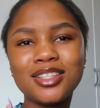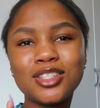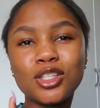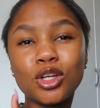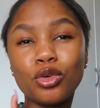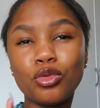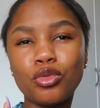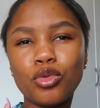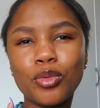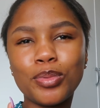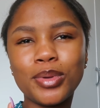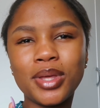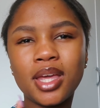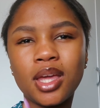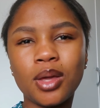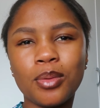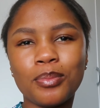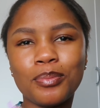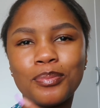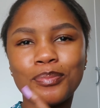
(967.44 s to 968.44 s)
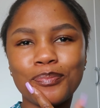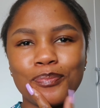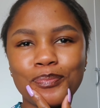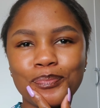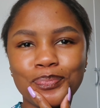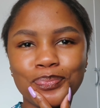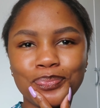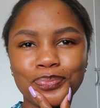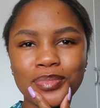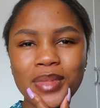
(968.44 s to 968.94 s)
till 4 p.m.
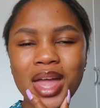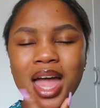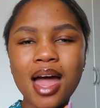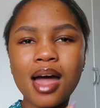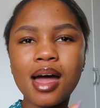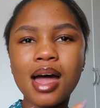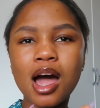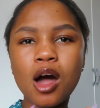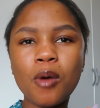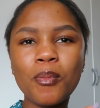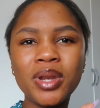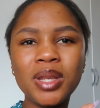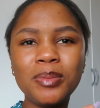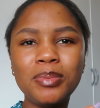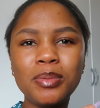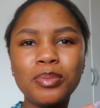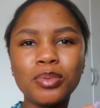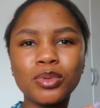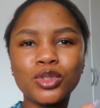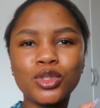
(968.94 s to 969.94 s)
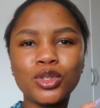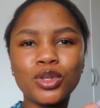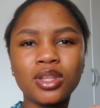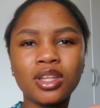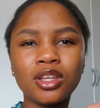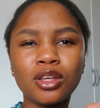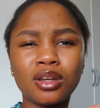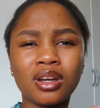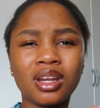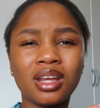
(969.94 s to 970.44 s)
How many people do you
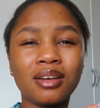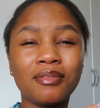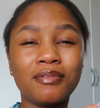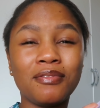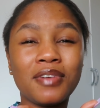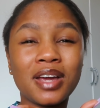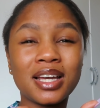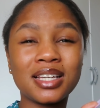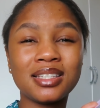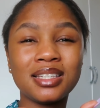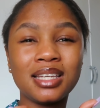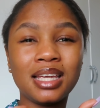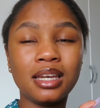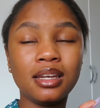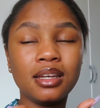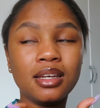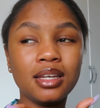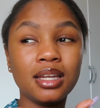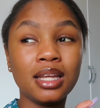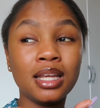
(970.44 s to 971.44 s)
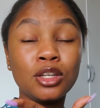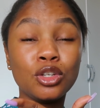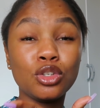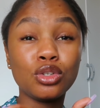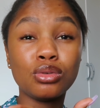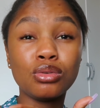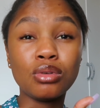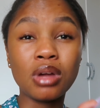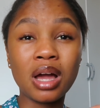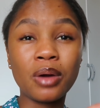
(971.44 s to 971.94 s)
think you're gonna get vaccinated in
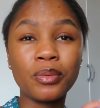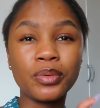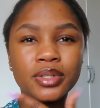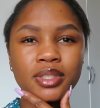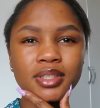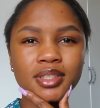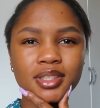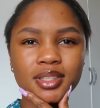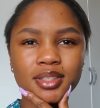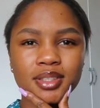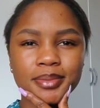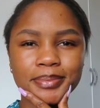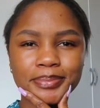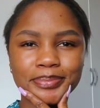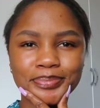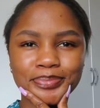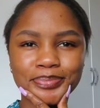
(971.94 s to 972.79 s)
2 hours?